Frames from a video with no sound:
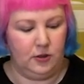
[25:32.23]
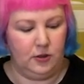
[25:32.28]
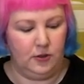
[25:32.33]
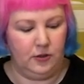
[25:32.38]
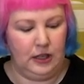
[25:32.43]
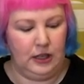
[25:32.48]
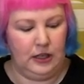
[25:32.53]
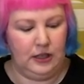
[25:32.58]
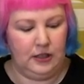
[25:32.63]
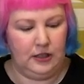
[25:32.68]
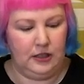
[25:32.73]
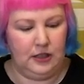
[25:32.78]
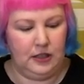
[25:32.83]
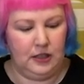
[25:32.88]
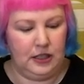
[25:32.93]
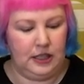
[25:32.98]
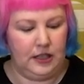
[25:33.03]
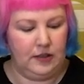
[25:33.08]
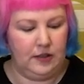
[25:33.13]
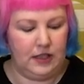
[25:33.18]
of
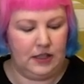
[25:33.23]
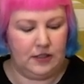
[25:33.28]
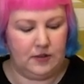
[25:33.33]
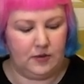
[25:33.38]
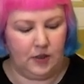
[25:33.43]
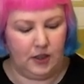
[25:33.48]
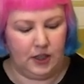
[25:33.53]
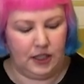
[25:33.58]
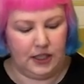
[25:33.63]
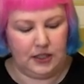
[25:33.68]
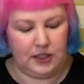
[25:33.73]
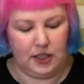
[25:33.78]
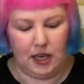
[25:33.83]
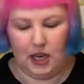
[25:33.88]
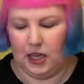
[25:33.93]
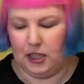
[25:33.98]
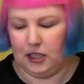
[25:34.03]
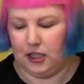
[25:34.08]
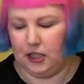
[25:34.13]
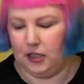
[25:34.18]
in these very
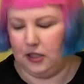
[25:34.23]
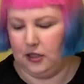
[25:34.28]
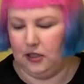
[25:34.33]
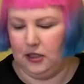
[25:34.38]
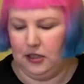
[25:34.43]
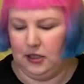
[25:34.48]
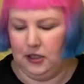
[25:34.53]
darker,